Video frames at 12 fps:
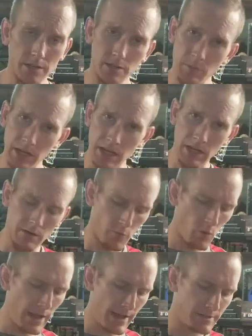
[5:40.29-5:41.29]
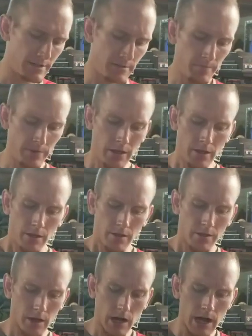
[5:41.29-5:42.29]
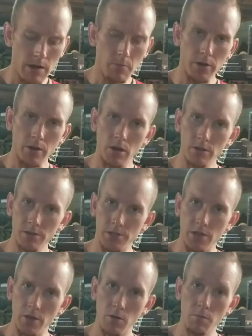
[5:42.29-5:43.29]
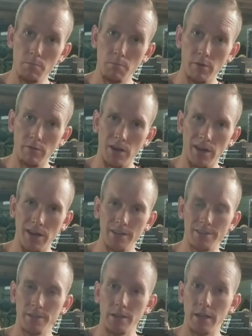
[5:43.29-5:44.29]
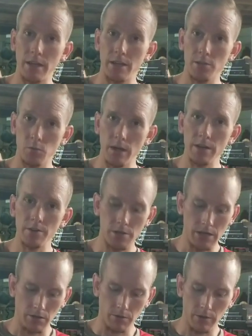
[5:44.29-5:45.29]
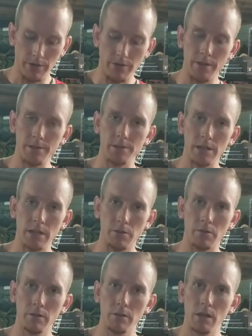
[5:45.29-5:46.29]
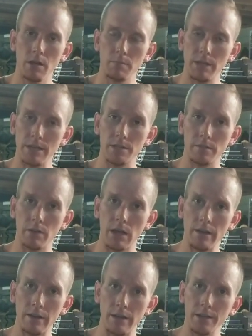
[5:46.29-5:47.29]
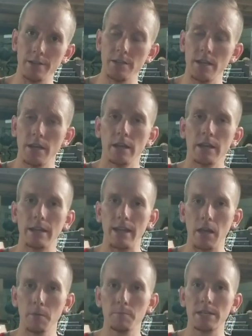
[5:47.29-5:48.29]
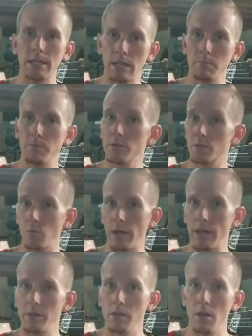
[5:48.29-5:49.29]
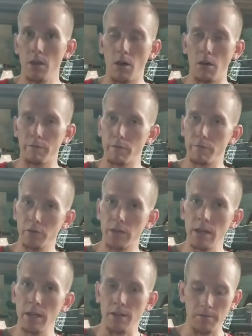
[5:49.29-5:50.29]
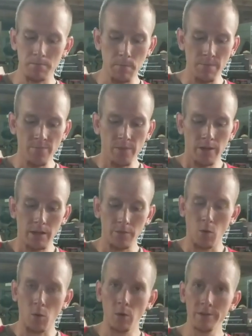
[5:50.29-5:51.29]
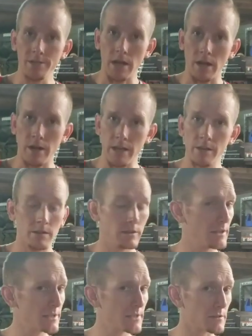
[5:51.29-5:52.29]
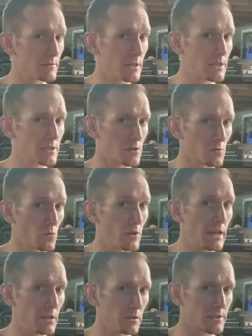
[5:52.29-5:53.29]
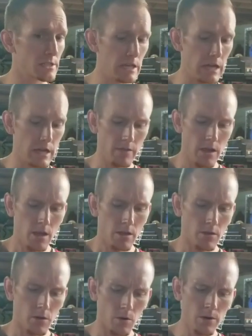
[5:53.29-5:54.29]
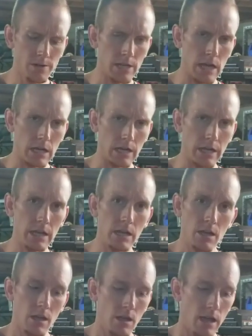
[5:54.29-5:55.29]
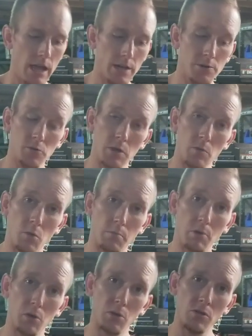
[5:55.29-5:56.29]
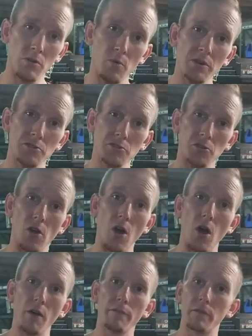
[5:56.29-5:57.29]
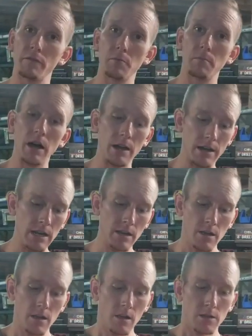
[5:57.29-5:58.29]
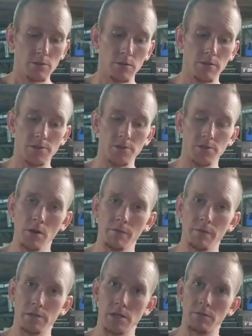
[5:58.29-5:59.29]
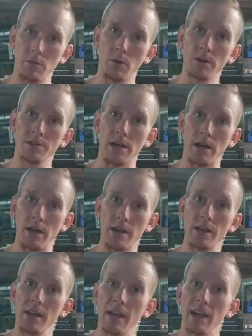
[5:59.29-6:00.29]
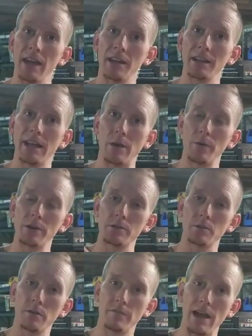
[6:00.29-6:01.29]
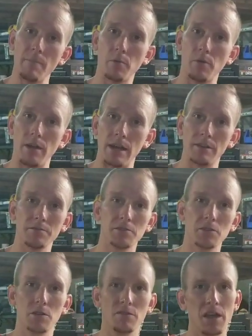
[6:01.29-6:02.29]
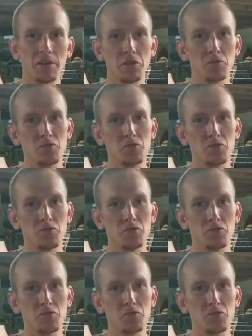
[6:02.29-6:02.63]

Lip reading: Speaking of wet, the Kybrid also provides a sweat shield with this inner piece of Kydex. It helps keep the sweat off of your gun. And the horsehide, and this is real stuff, the horsehide actually will pull the moisture off of your body to the surface of the horsehide and allow it to evaporate. So you've got no